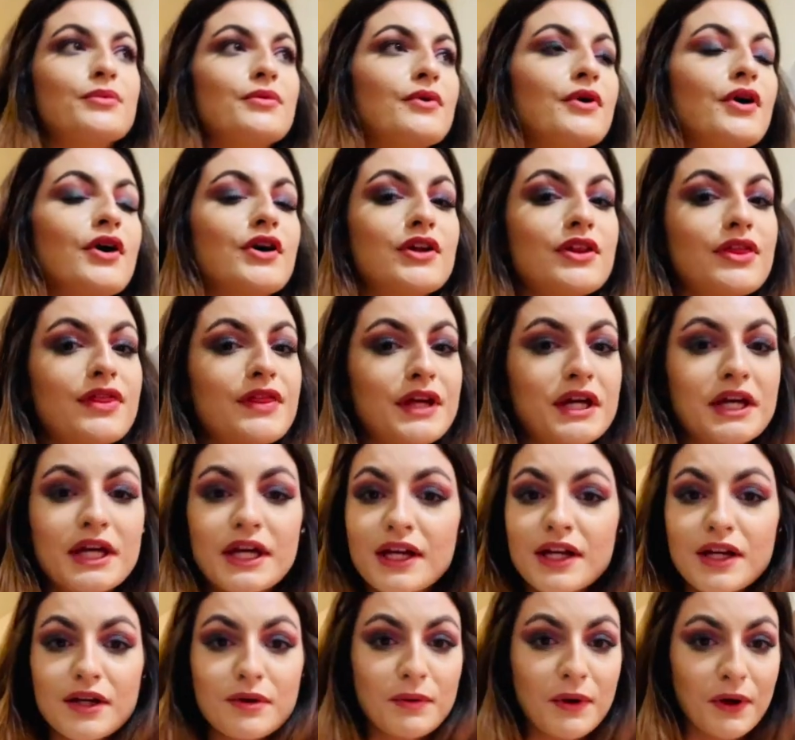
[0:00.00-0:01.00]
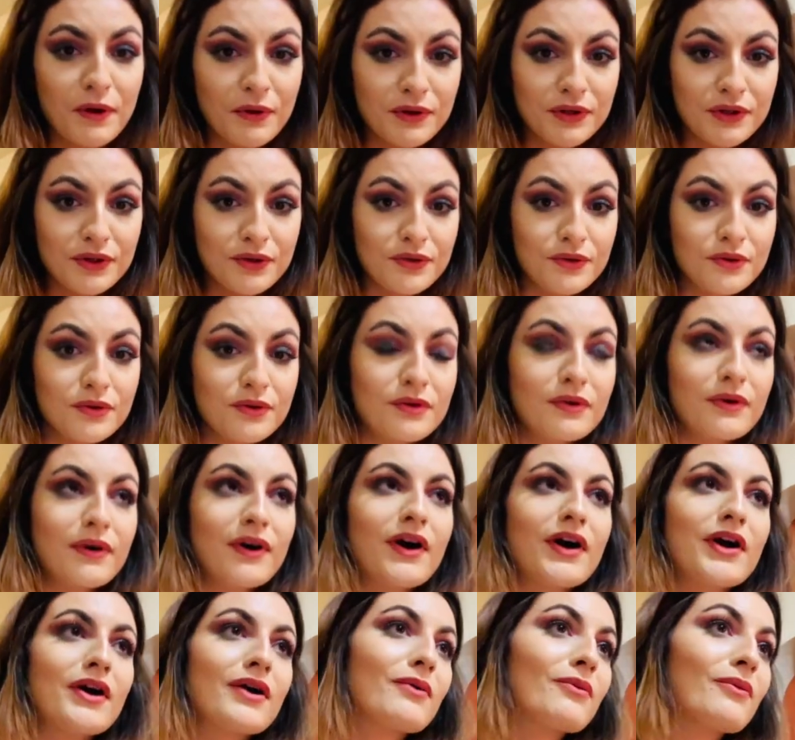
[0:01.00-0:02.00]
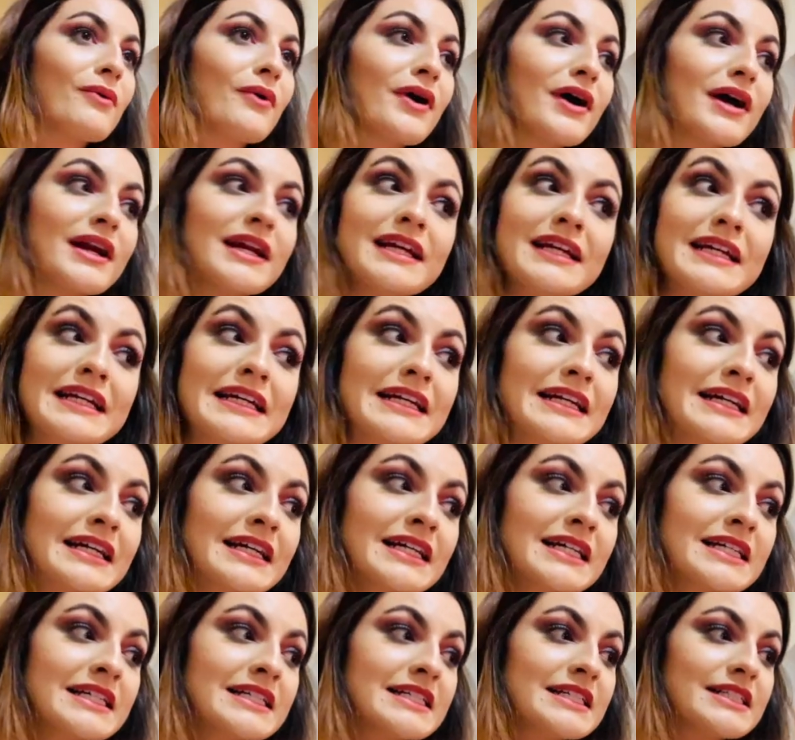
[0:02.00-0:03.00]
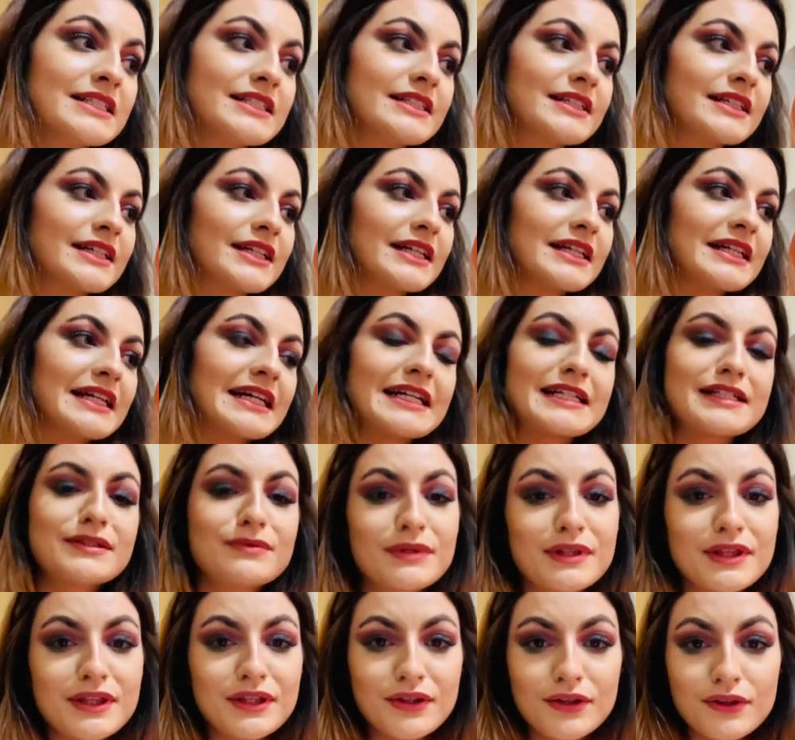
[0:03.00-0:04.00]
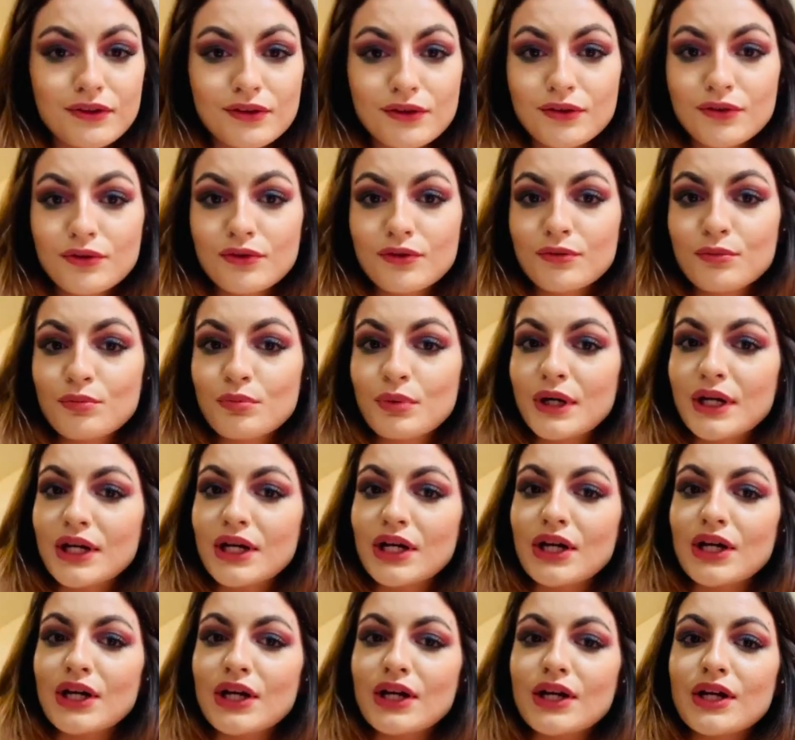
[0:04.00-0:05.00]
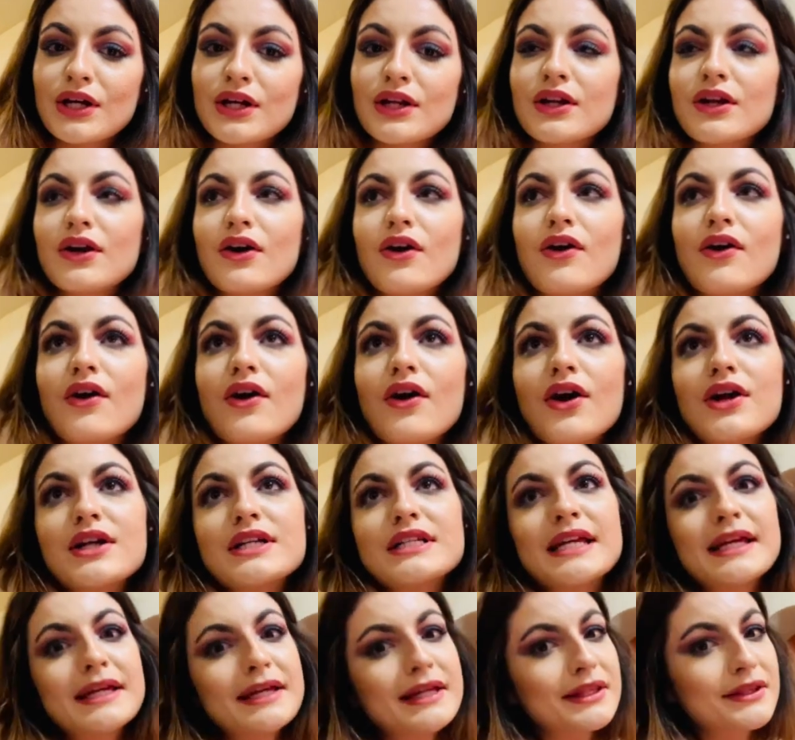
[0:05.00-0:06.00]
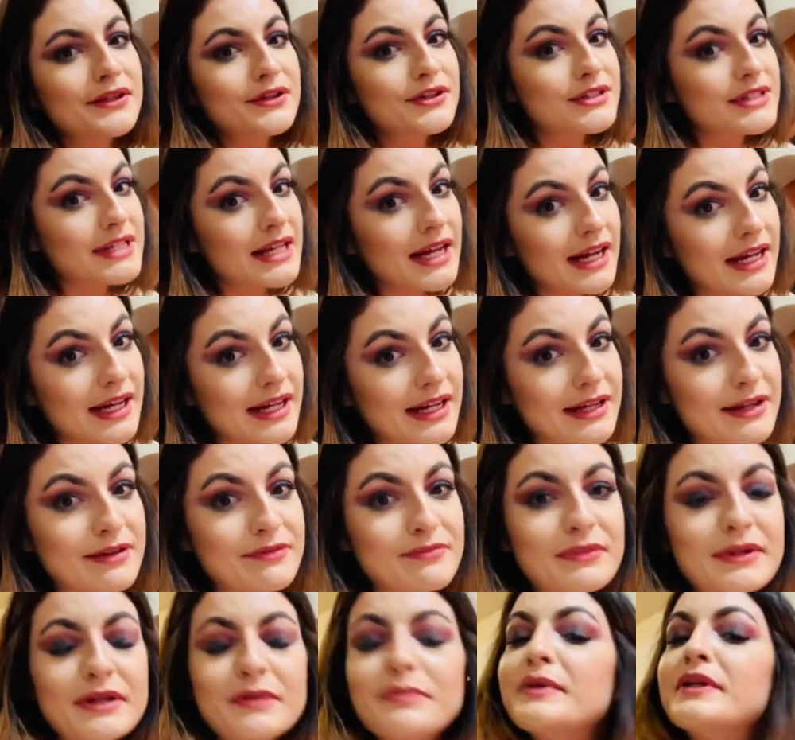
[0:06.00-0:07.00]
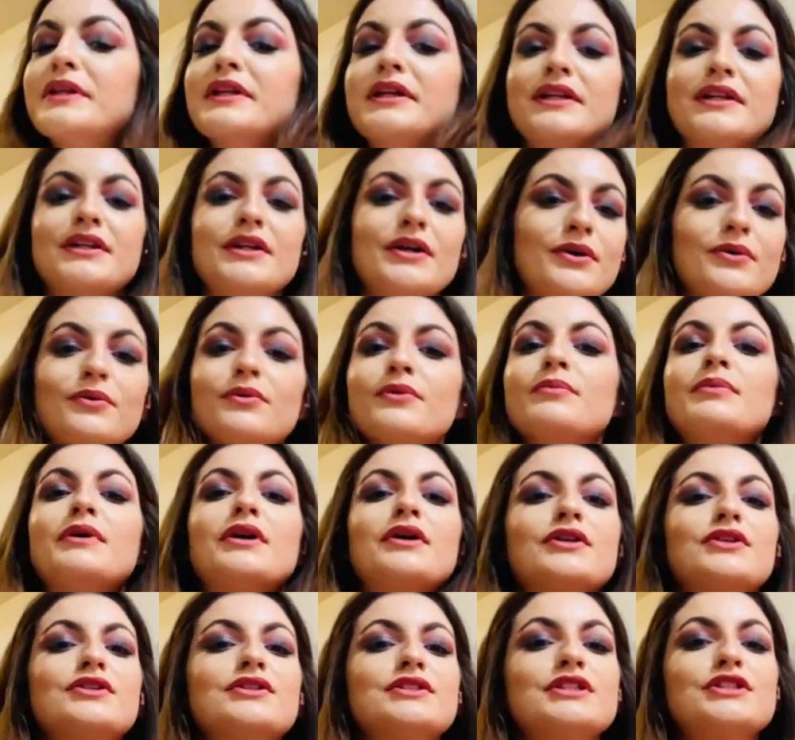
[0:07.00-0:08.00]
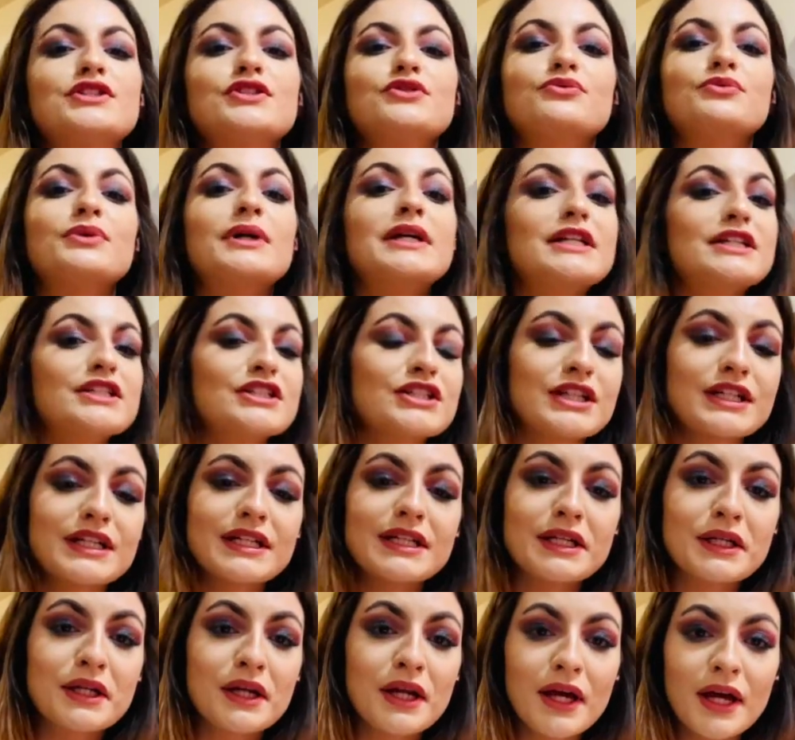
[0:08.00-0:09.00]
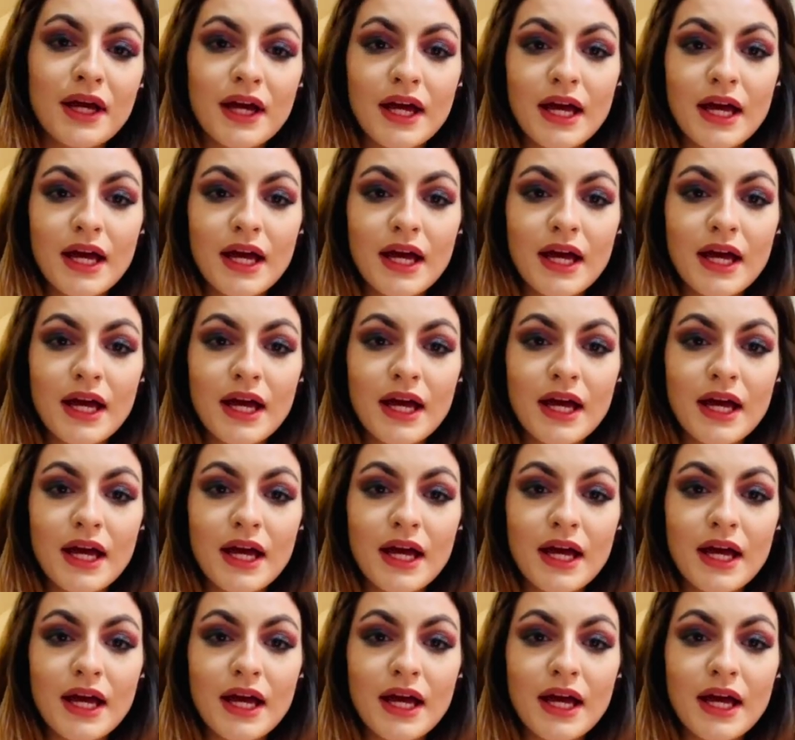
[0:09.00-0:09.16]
are thinking about you, are wanting to connect with you, but are taking their time. Maybe they know about your situation,